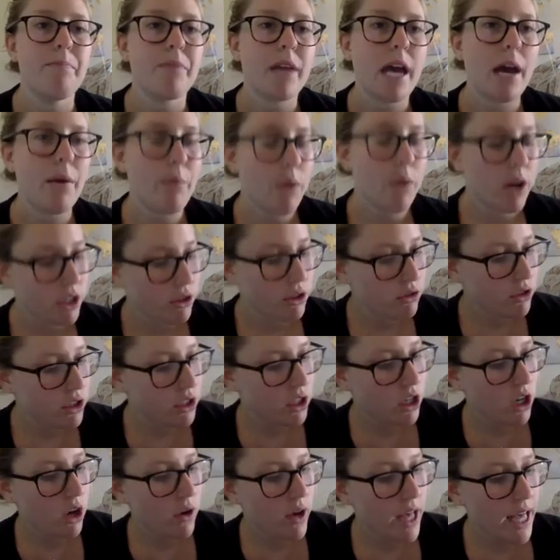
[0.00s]
I want you to
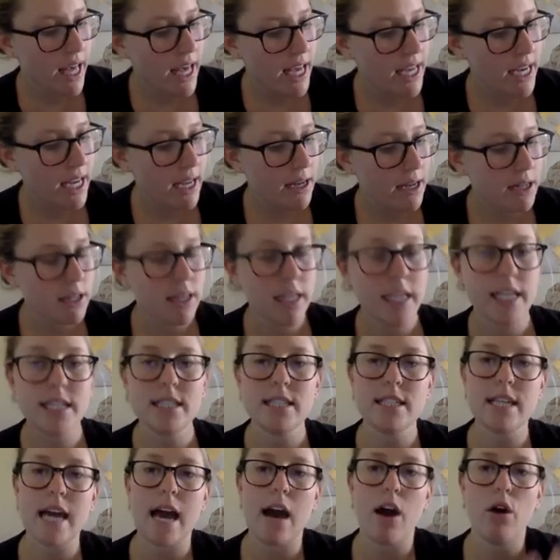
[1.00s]
go ahead and
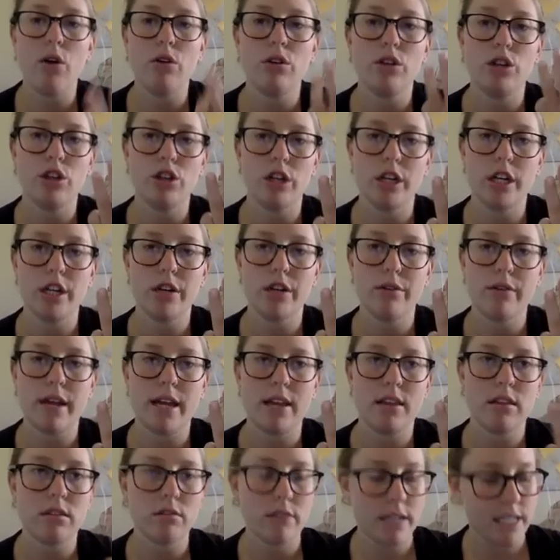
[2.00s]
list out, you're going to
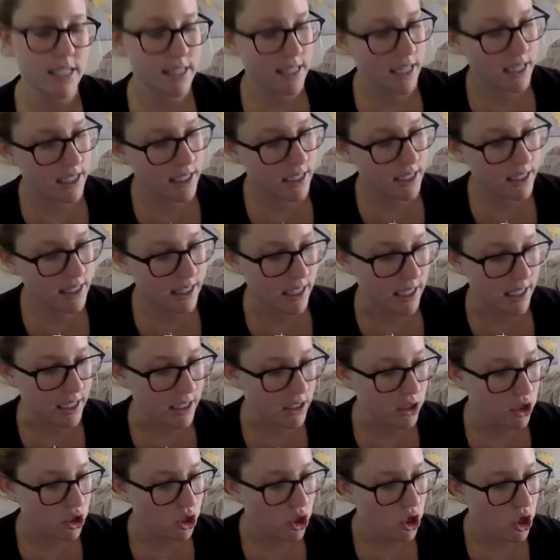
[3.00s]
write 3
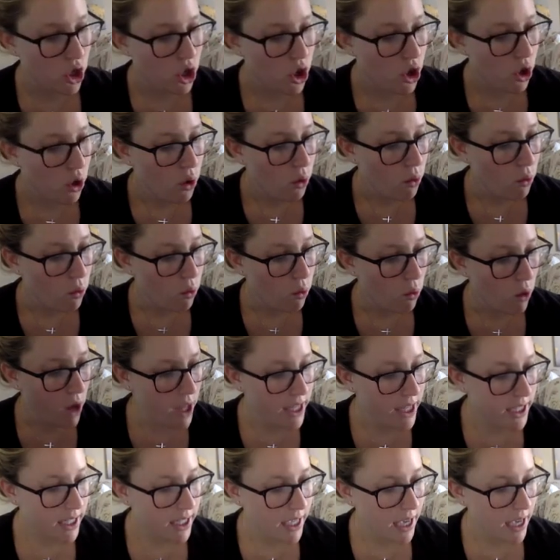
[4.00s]
sentences.
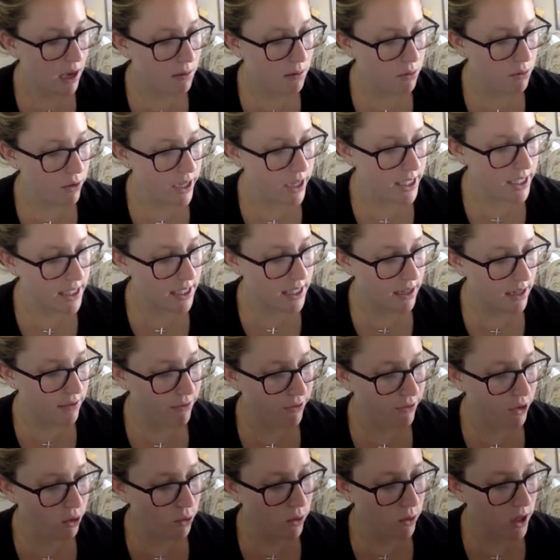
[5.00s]
What cowboys did
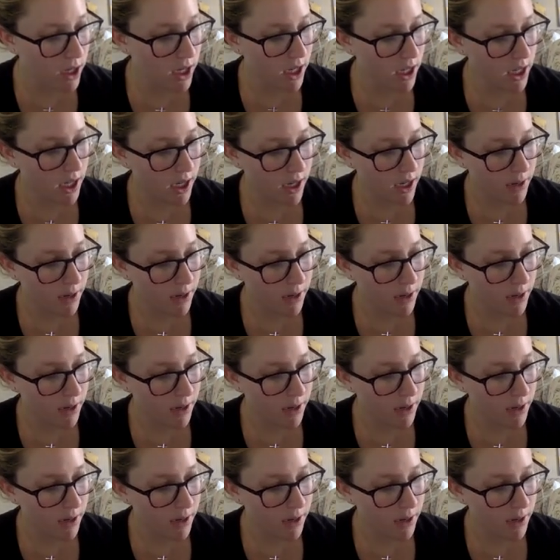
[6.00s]
for work,